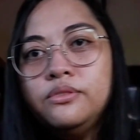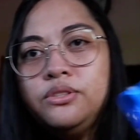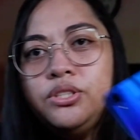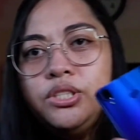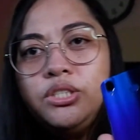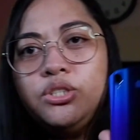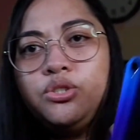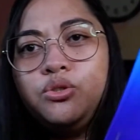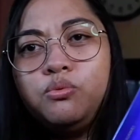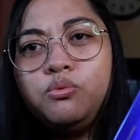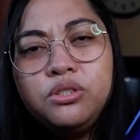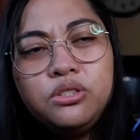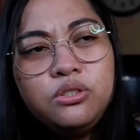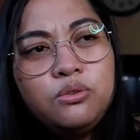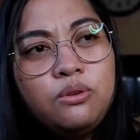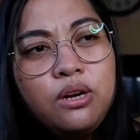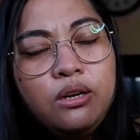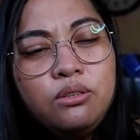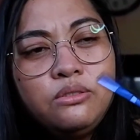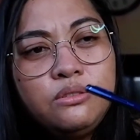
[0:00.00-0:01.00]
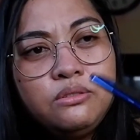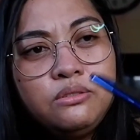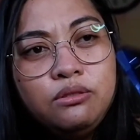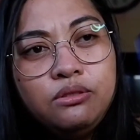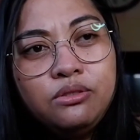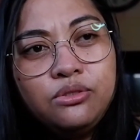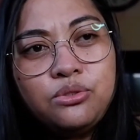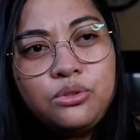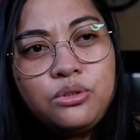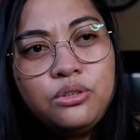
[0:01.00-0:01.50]
this was
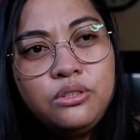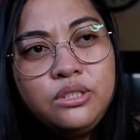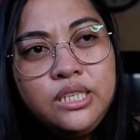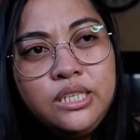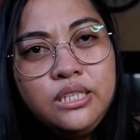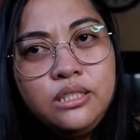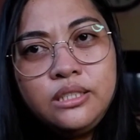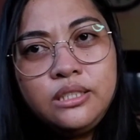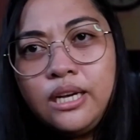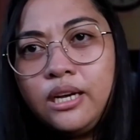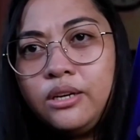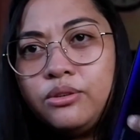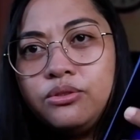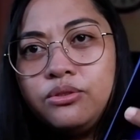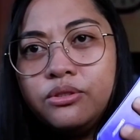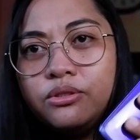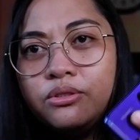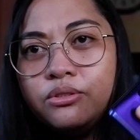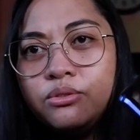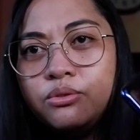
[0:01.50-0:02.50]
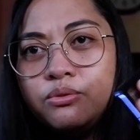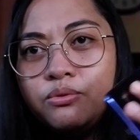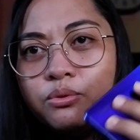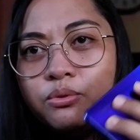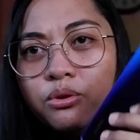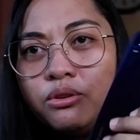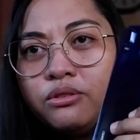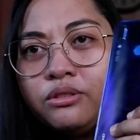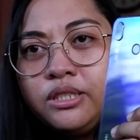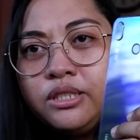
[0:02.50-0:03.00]
around 13,000 to
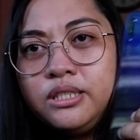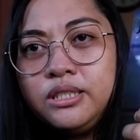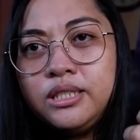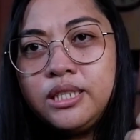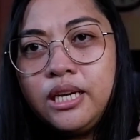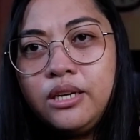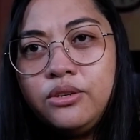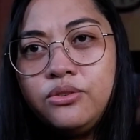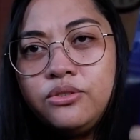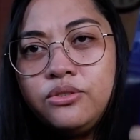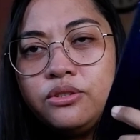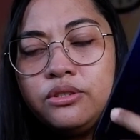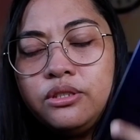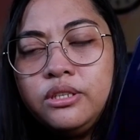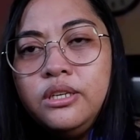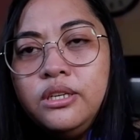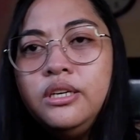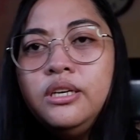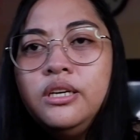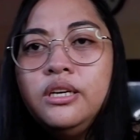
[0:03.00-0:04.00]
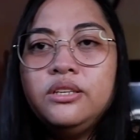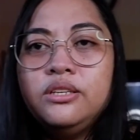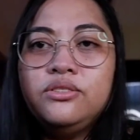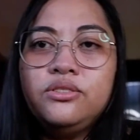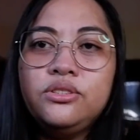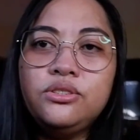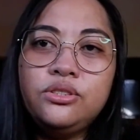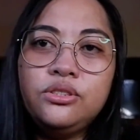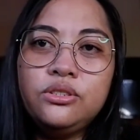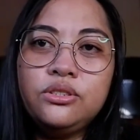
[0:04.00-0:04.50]
14,000.
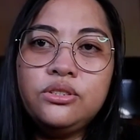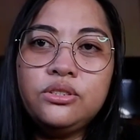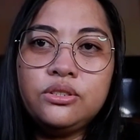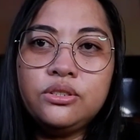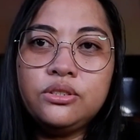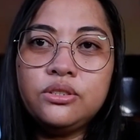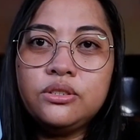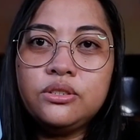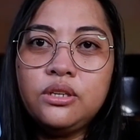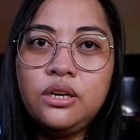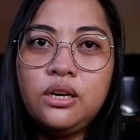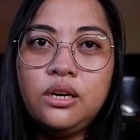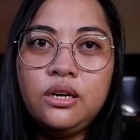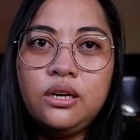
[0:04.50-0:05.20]
And this is